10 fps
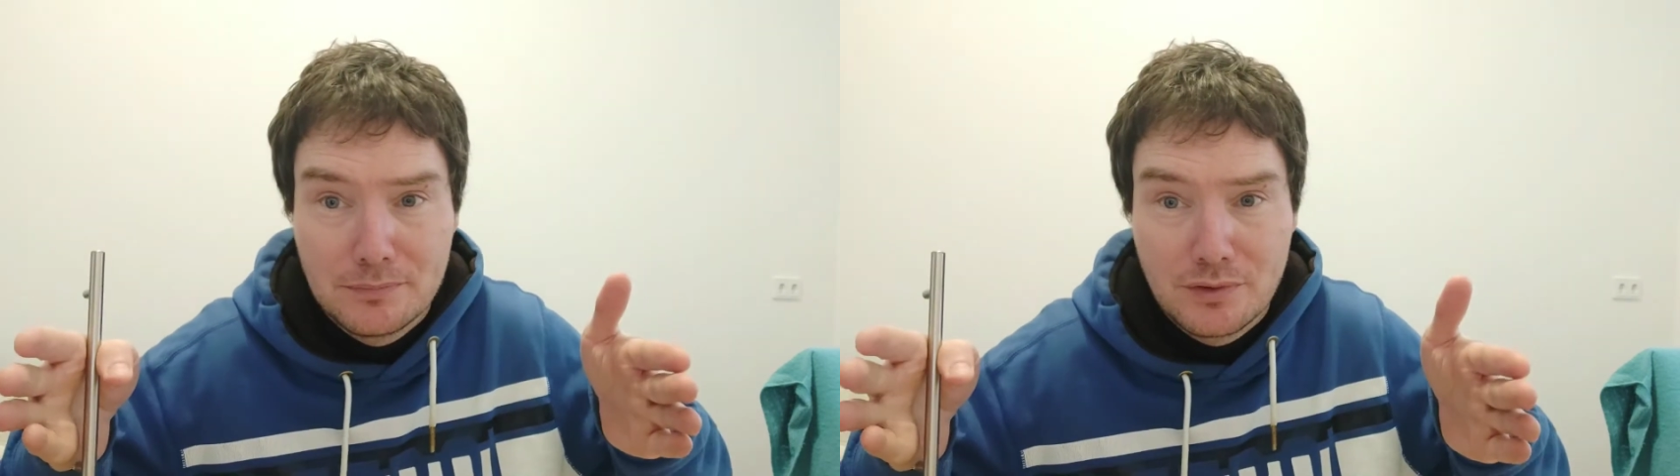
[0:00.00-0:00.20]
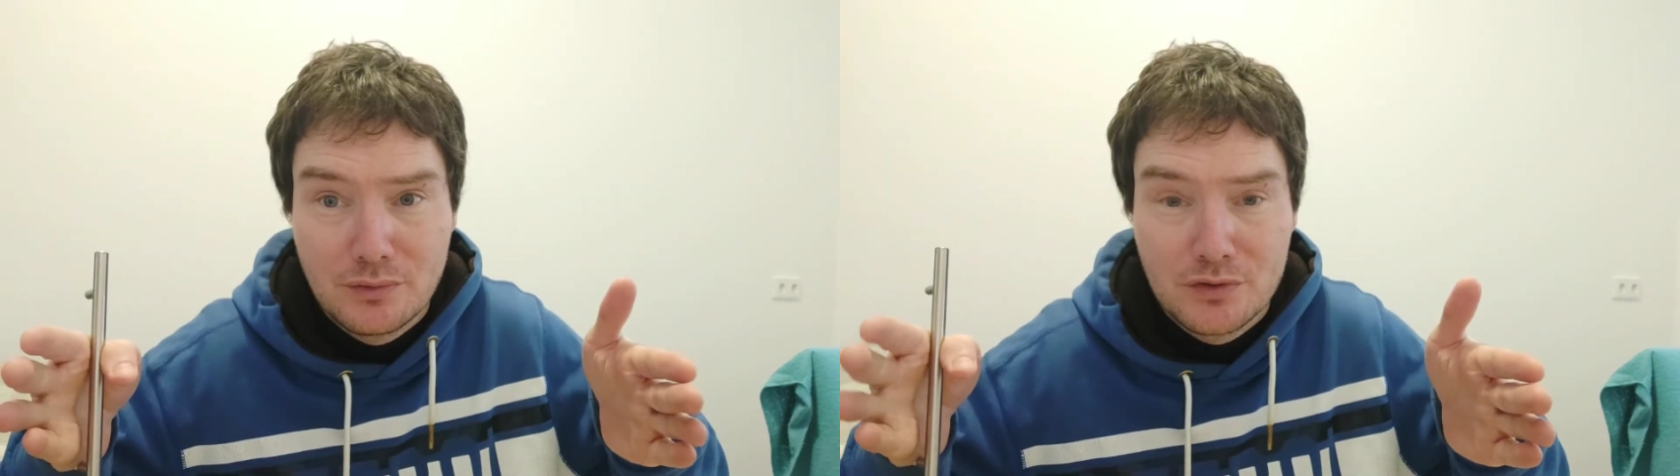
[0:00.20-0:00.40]

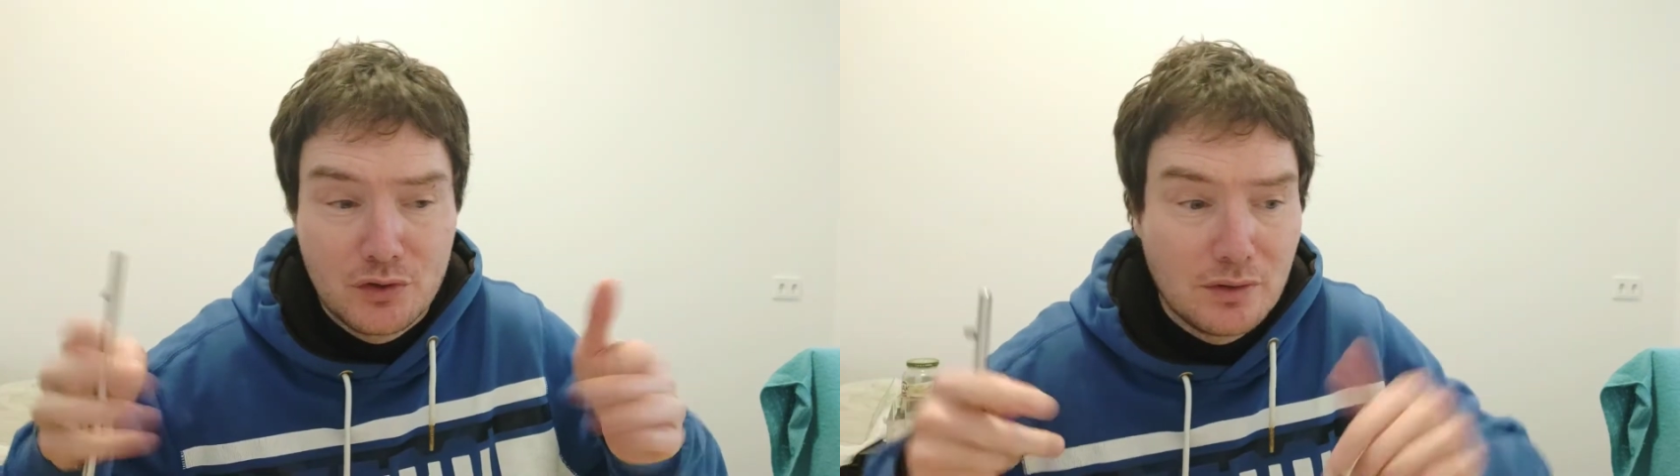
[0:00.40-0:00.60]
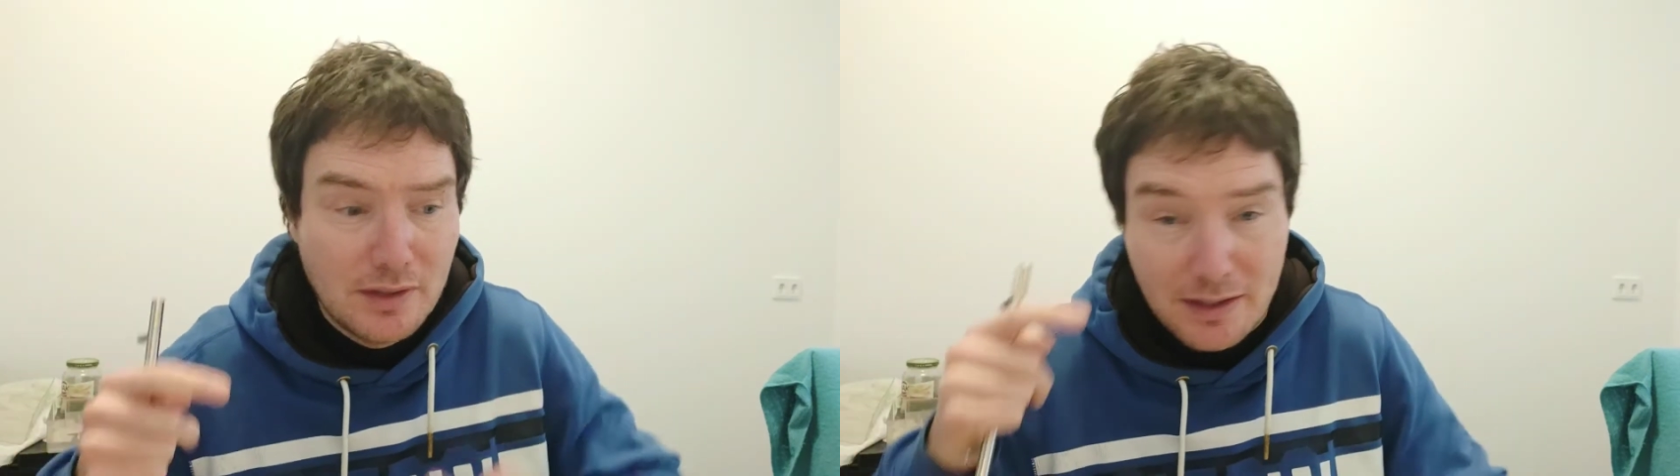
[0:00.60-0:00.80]
to a
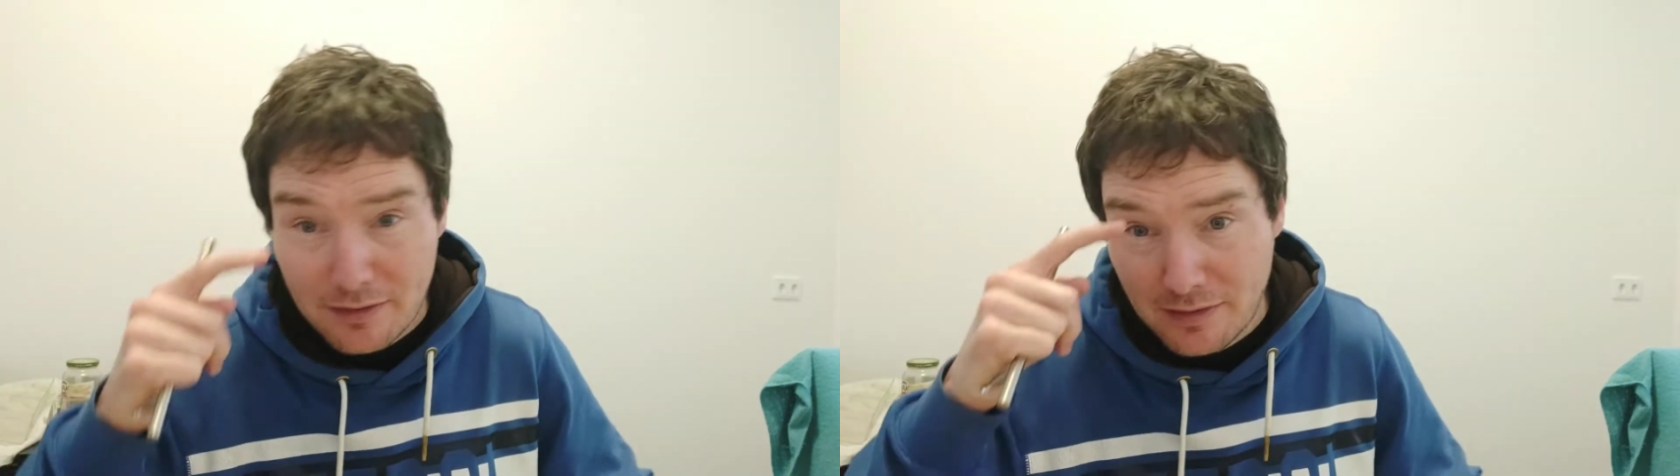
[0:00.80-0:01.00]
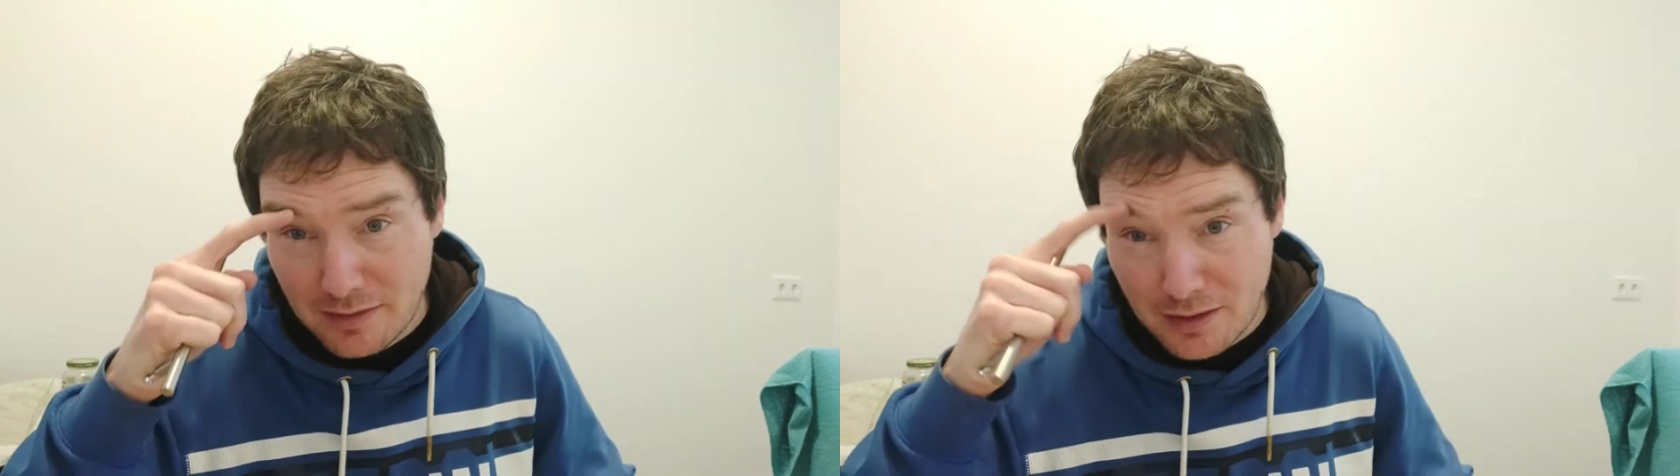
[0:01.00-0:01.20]
certain
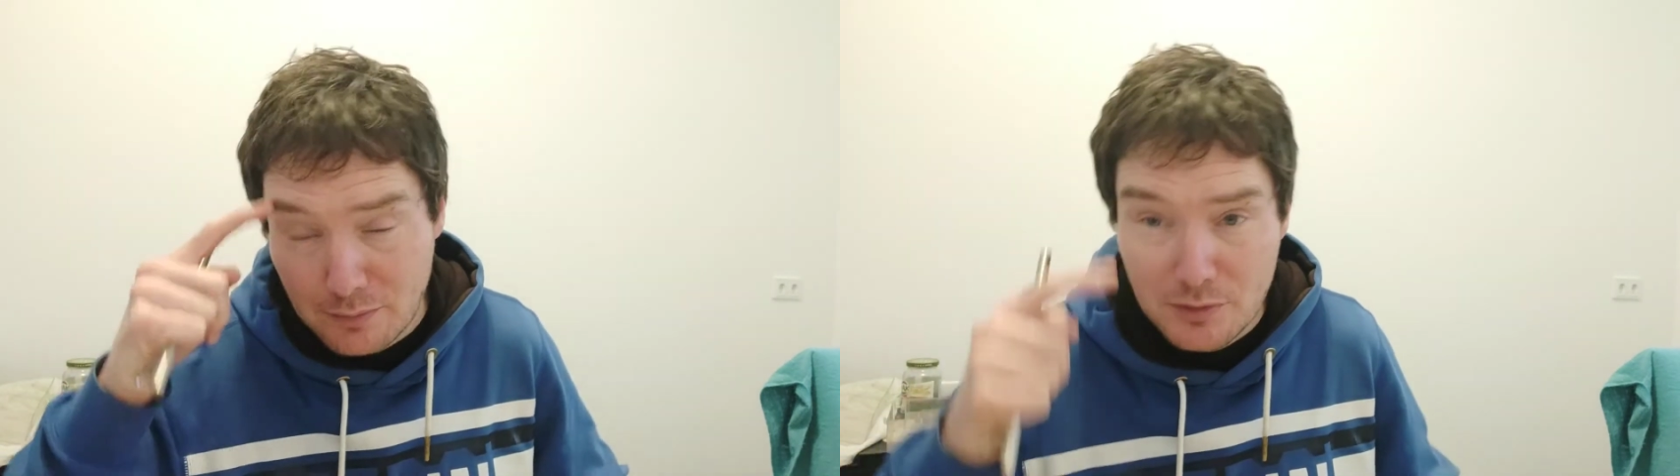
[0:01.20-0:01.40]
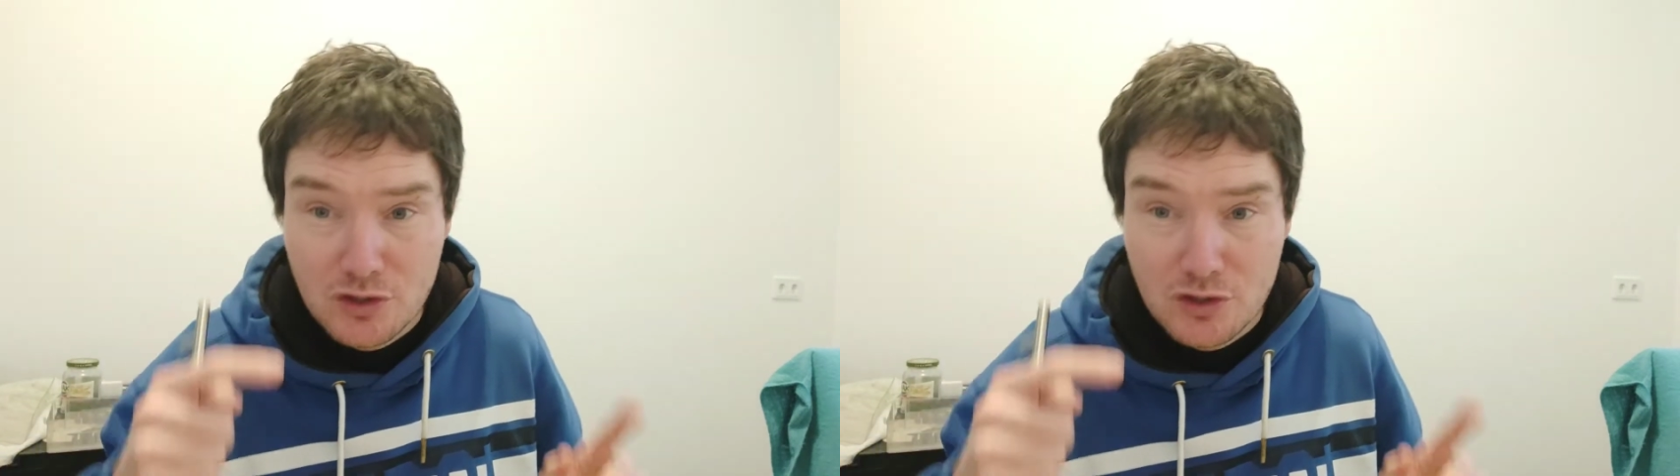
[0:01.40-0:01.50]
length, a little bit